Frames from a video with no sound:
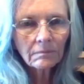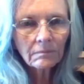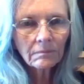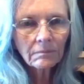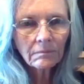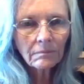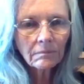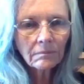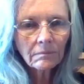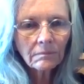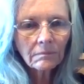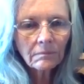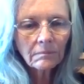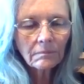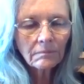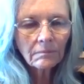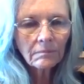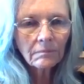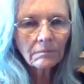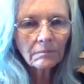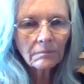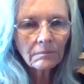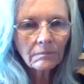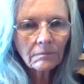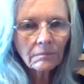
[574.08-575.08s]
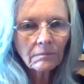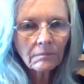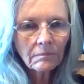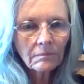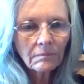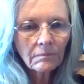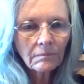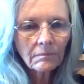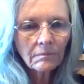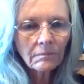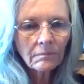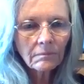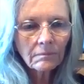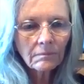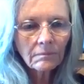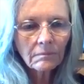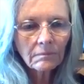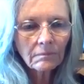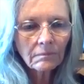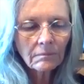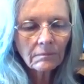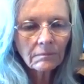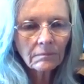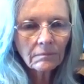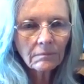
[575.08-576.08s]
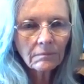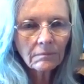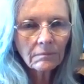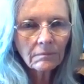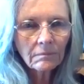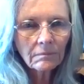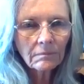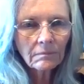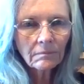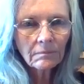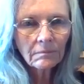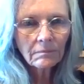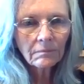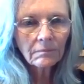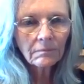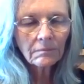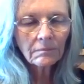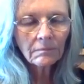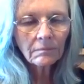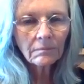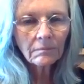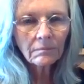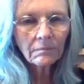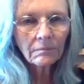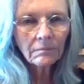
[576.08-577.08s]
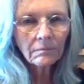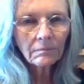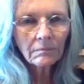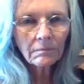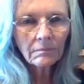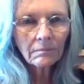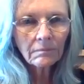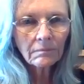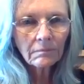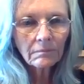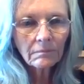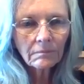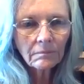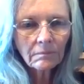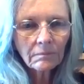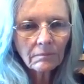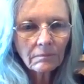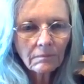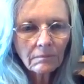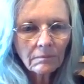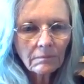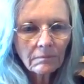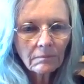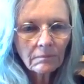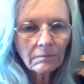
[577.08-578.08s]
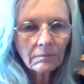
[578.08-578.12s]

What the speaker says: (silent)